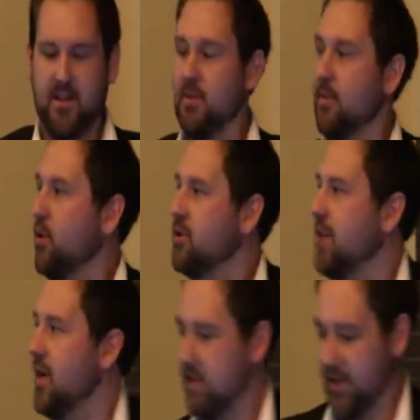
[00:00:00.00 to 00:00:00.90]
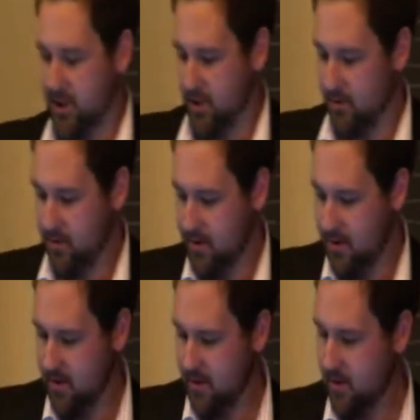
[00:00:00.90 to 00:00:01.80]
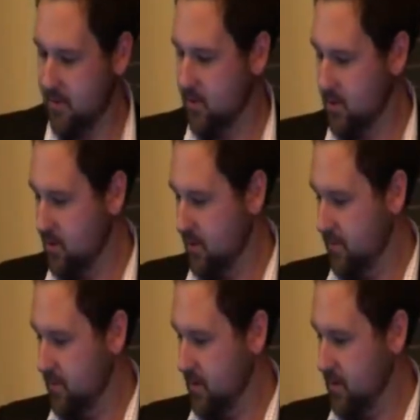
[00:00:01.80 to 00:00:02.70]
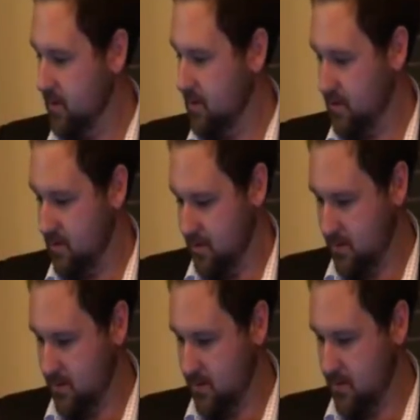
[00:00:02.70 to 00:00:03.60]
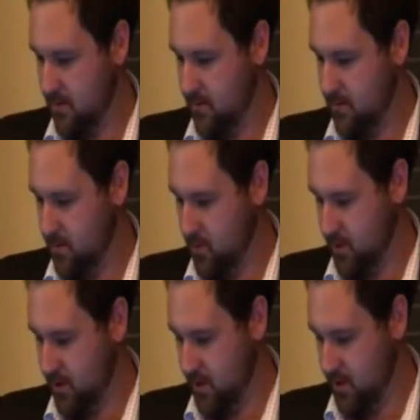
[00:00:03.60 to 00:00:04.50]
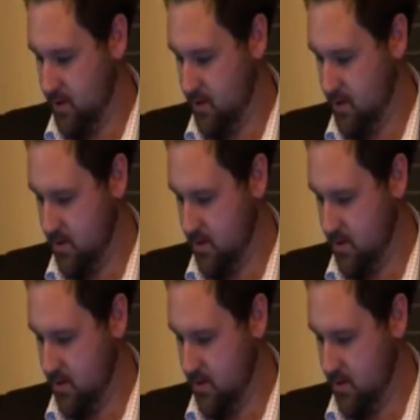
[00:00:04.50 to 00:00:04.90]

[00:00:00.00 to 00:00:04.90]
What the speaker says: Some of the more scheduling tools, I'm not sure if this pointer,